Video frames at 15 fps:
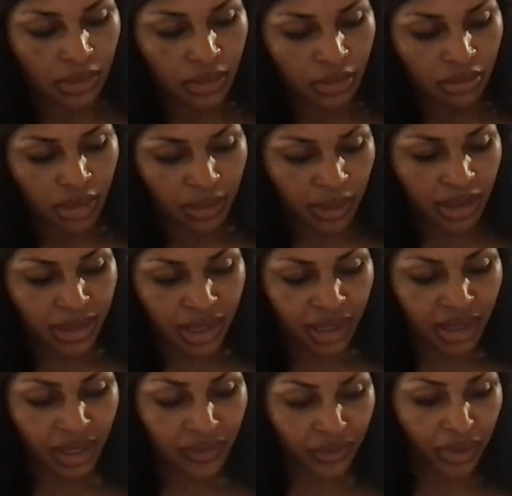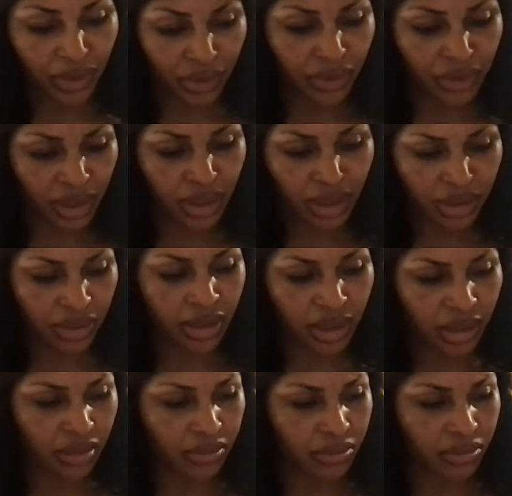Maybe it's not enough curry. Hold up.